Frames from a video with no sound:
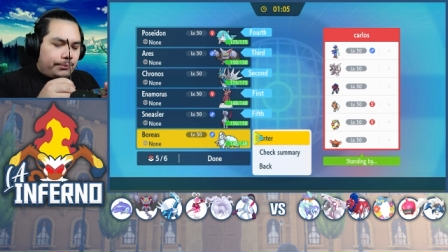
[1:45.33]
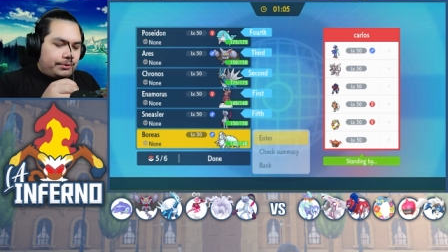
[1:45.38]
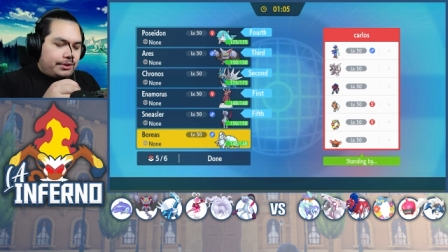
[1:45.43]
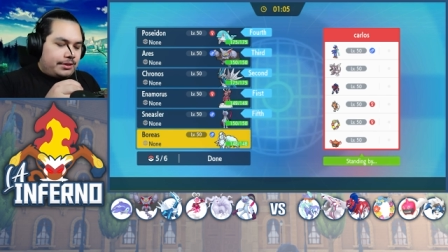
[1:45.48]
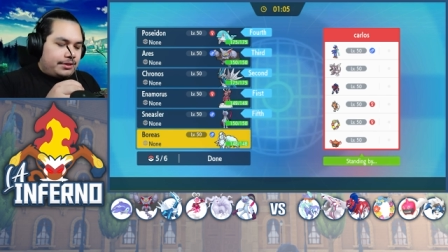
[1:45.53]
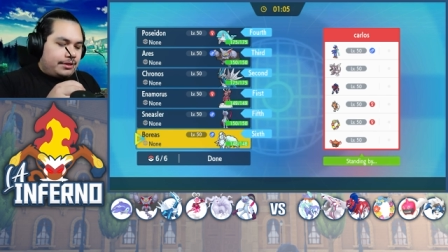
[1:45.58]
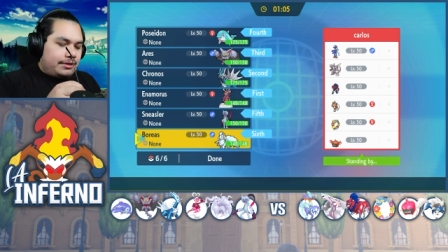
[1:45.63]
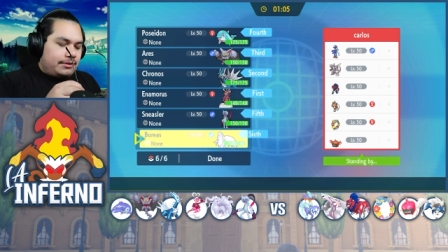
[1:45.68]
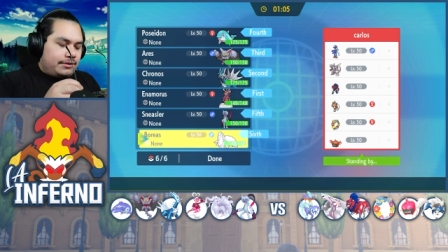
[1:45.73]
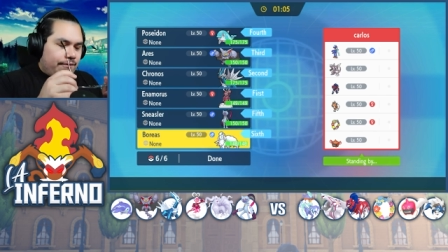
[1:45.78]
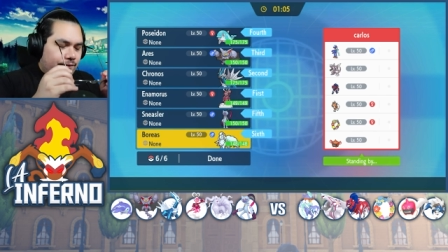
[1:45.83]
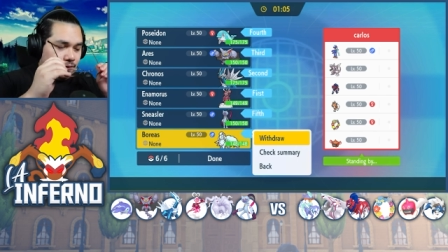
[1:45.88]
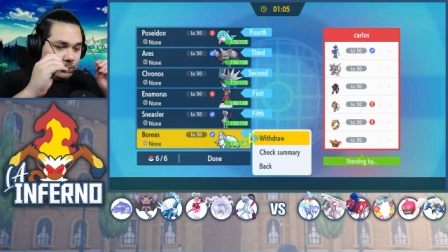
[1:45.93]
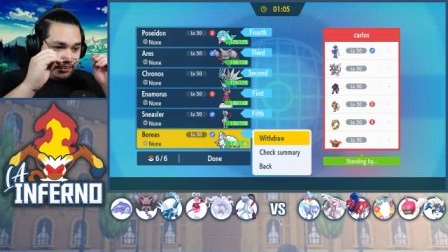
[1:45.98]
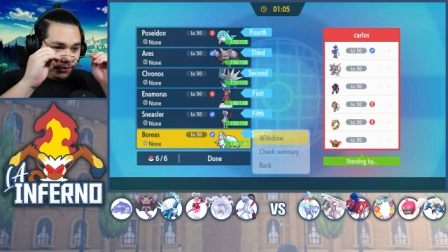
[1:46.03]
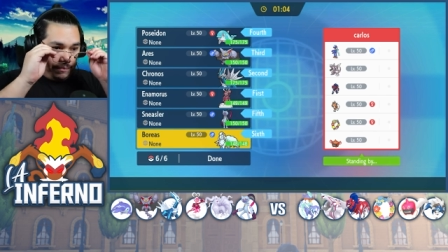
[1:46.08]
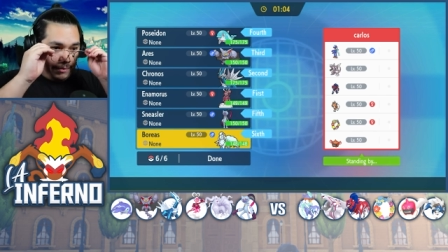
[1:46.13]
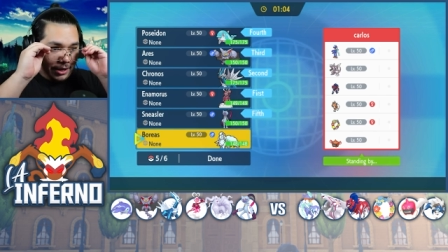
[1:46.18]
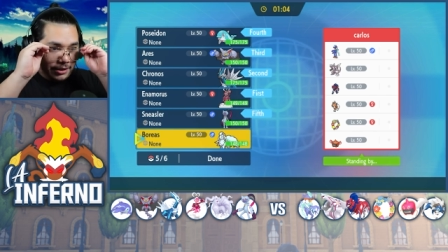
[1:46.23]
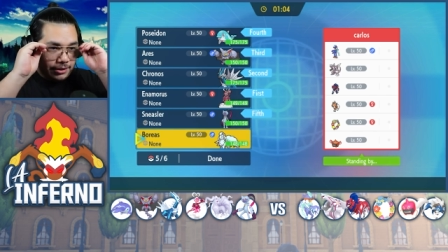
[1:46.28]
this is the
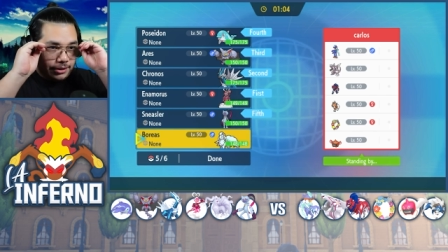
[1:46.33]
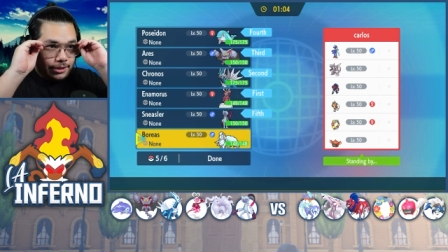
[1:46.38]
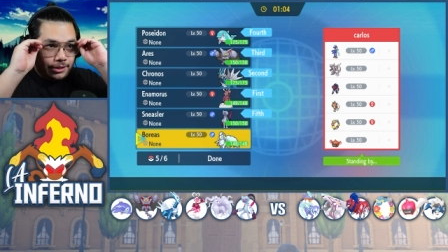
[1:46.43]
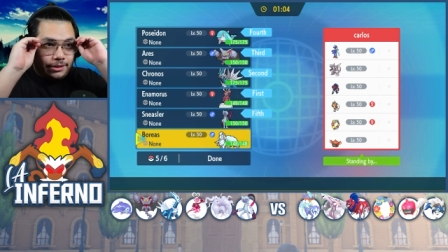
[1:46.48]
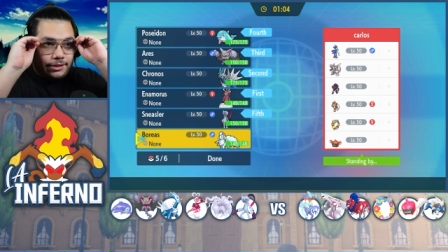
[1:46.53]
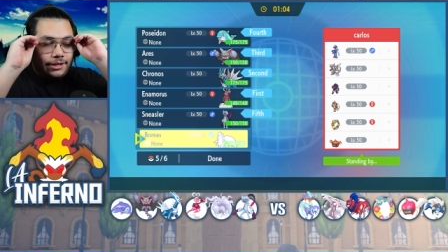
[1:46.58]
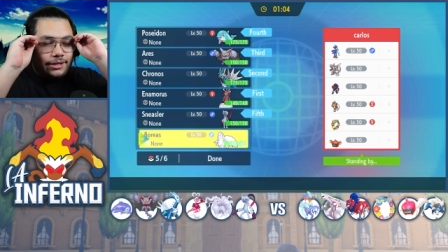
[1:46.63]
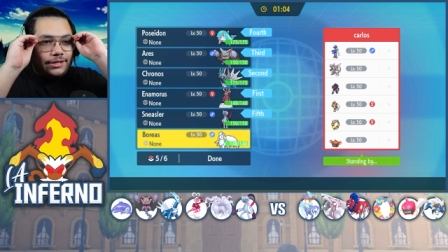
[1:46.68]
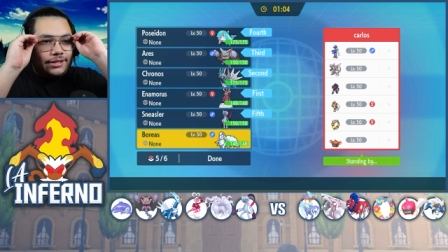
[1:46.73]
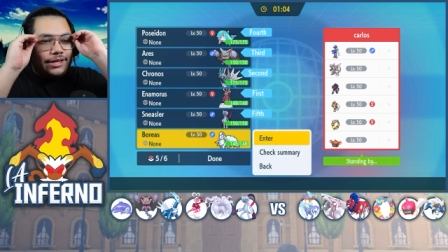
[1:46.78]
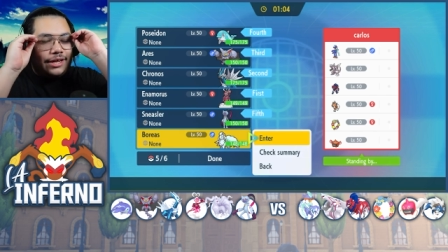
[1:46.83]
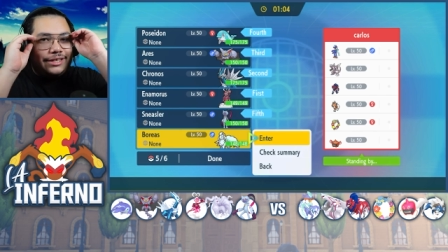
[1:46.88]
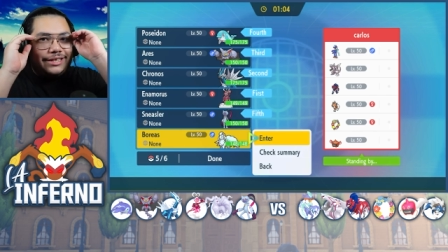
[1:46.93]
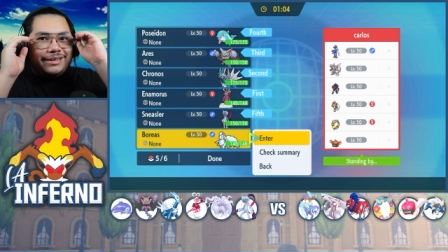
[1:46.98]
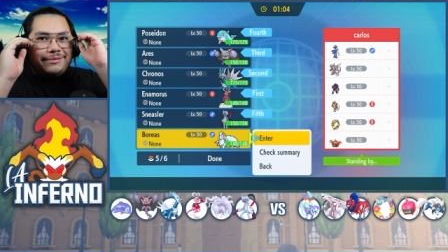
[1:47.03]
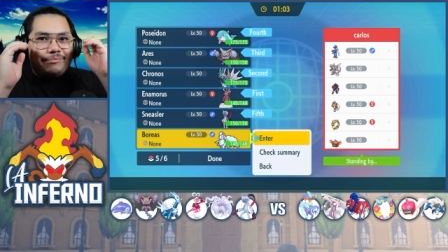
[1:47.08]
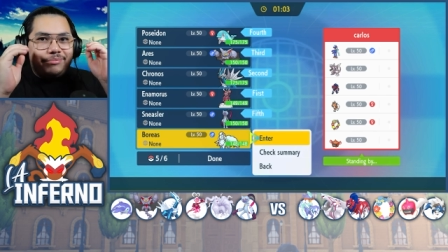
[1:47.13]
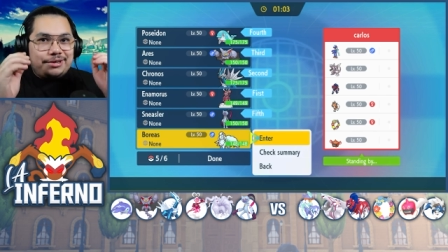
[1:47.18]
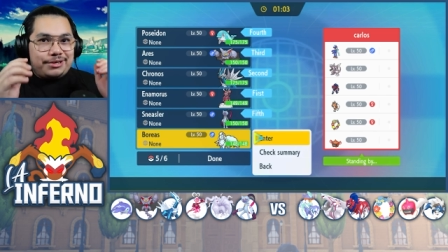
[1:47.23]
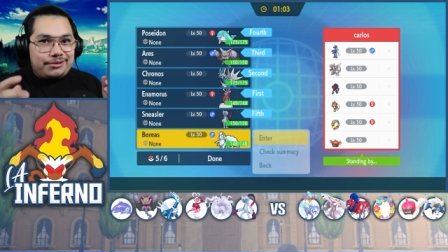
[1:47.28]
first match this season. I
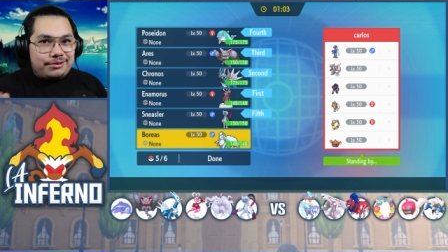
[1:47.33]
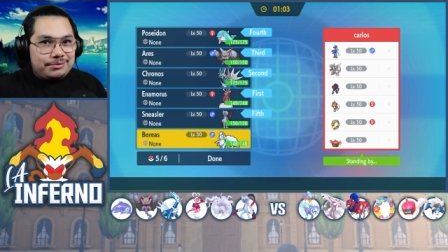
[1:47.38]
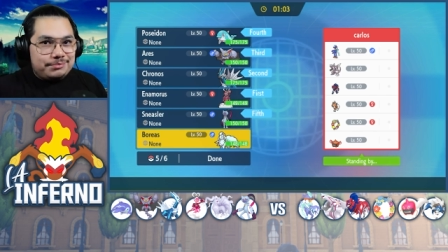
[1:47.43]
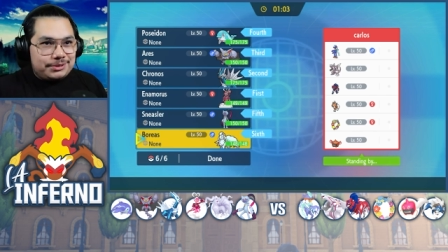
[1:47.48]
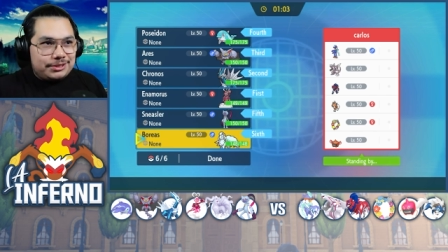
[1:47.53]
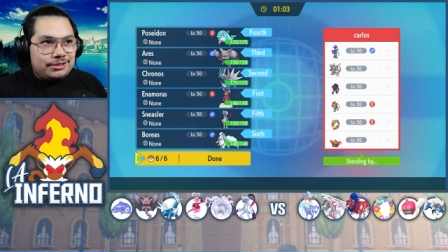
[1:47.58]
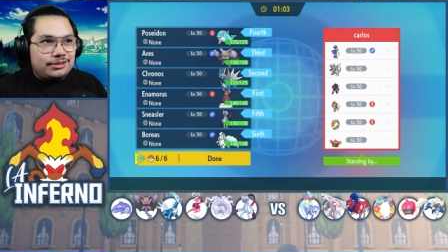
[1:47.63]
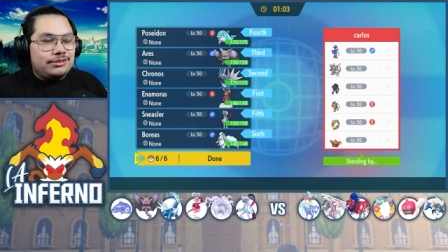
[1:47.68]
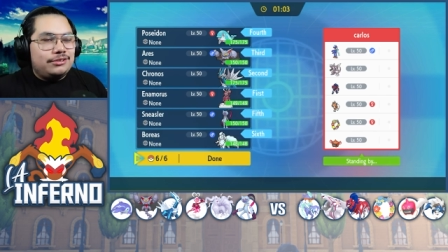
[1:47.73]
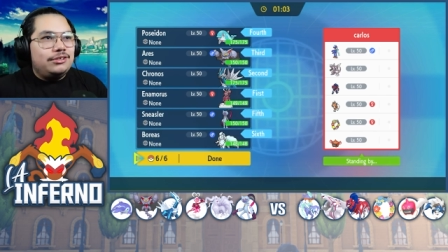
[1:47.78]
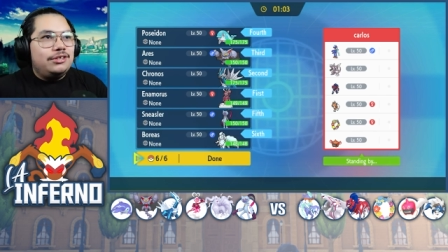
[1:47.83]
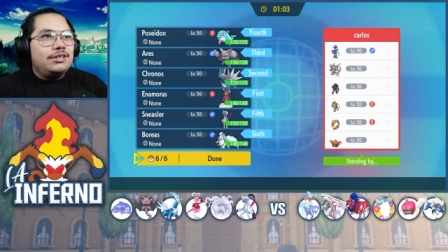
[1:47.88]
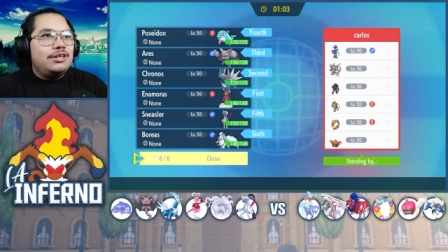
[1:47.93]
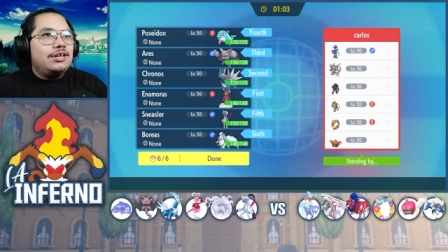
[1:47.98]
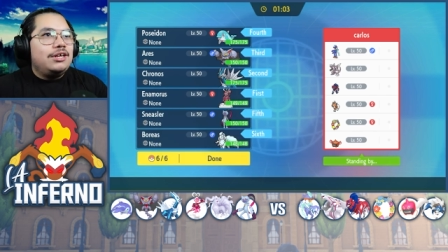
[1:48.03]
didn't bring Grimmsnarl.